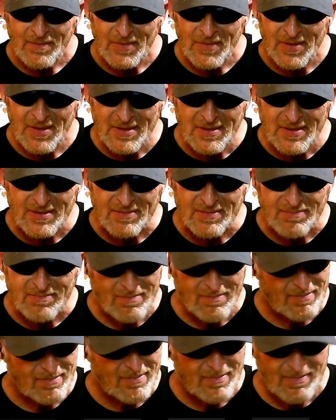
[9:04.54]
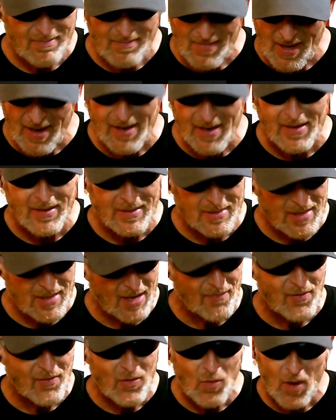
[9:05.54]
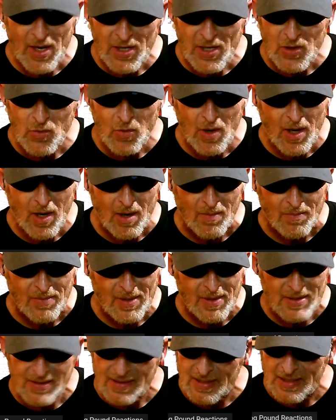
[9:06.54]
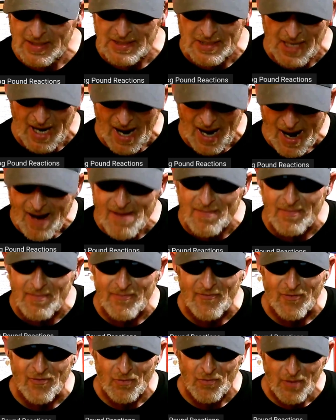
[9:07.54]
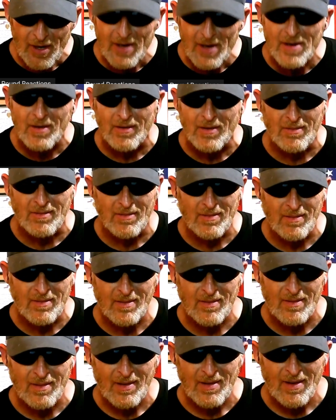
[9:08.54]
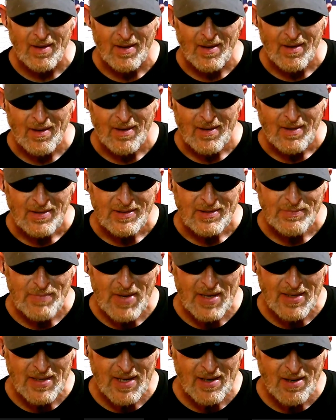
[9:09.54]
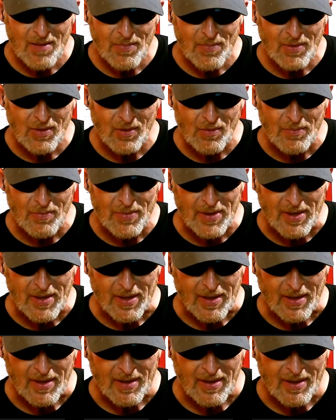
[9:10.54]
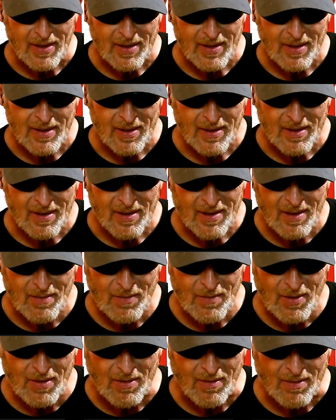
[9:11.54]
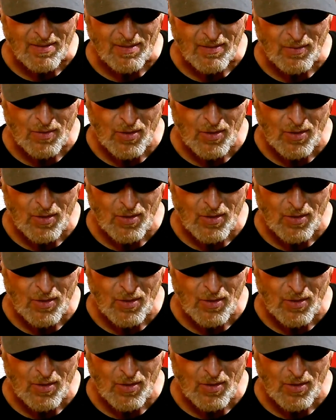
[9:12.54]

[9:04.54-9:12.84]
But this is, hey, this definitely wake you up. Let's get you hyped for real. Back that up a little bit. Come on.